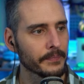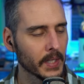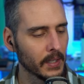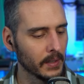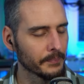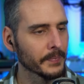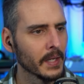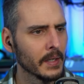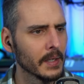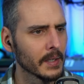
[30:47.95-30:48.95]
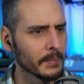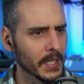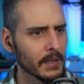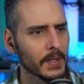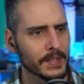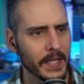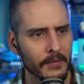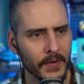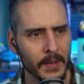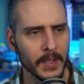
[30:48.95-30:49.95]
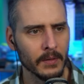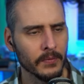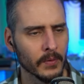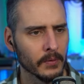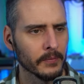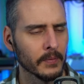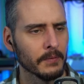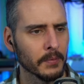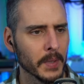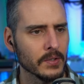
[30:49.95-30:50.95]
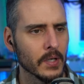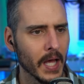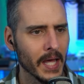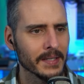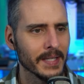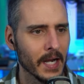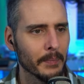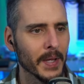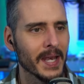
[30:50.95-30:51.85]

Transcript: Um, but anyways, can find meaningful information on how to set up